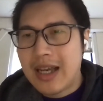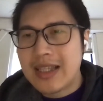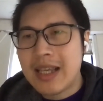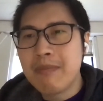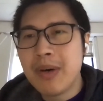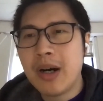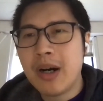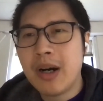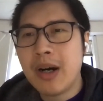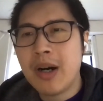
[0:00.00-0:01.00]
in
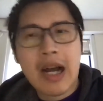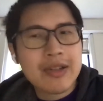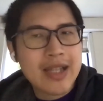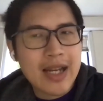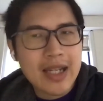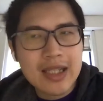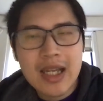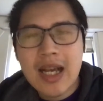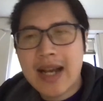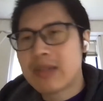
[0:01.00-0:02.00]
both the cloud setting
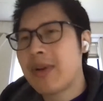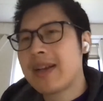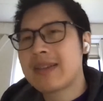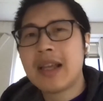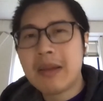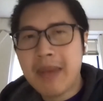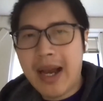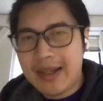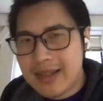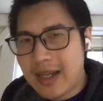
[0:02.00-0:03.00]
as well as the
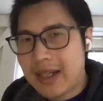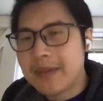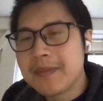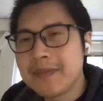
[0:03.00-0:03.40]
embedded setting.